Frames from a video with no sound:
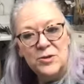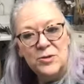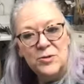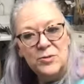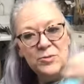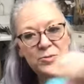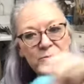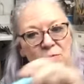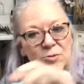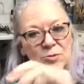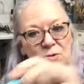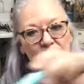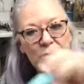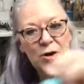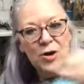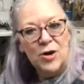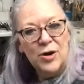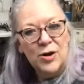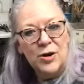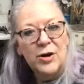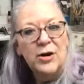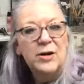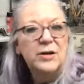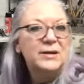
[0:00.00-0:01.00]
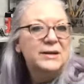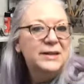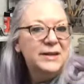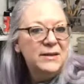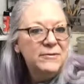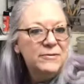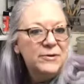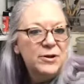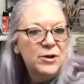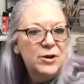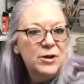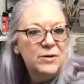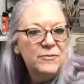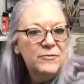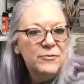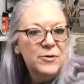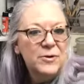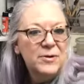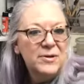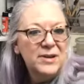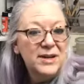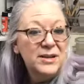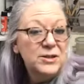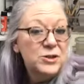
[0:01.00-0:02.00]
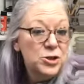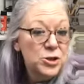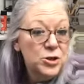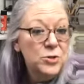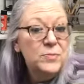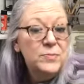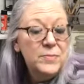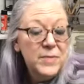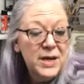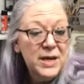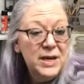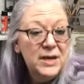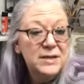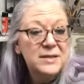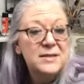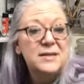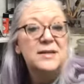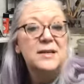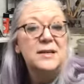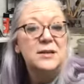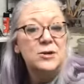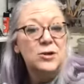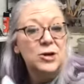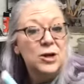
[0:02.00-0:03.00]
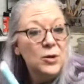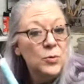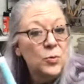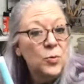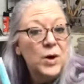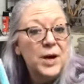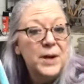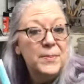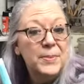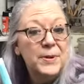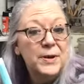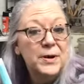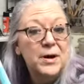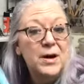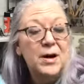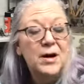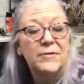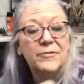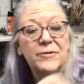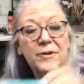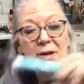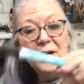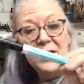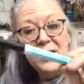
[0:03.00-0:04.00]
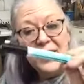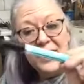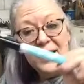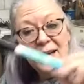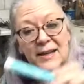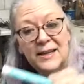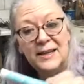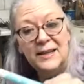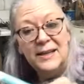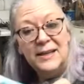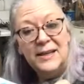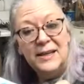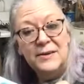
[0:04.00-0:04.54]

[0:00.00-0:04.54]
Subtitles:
and you draw it on, leave it on for like 2 minutes, and then you can wipe it off,